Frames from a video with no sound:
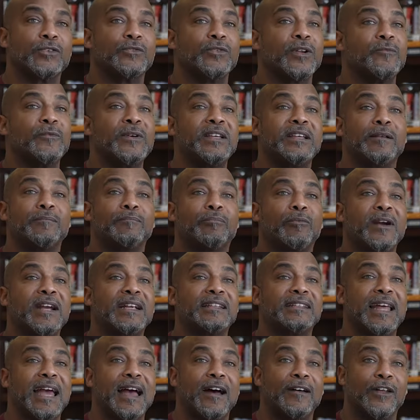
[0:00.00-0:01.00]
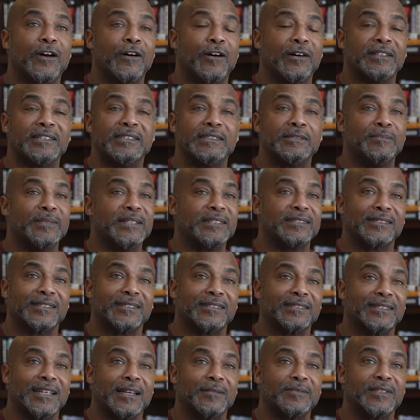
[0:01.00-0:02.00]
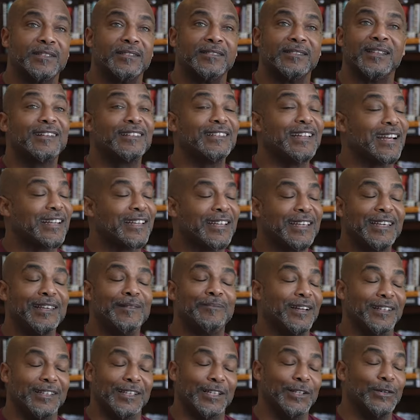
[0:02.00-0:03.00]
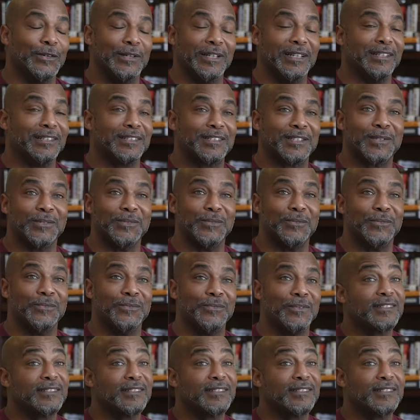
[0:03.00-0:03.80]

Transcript: so that we can break down all these misconceptions. Because I keep alluding to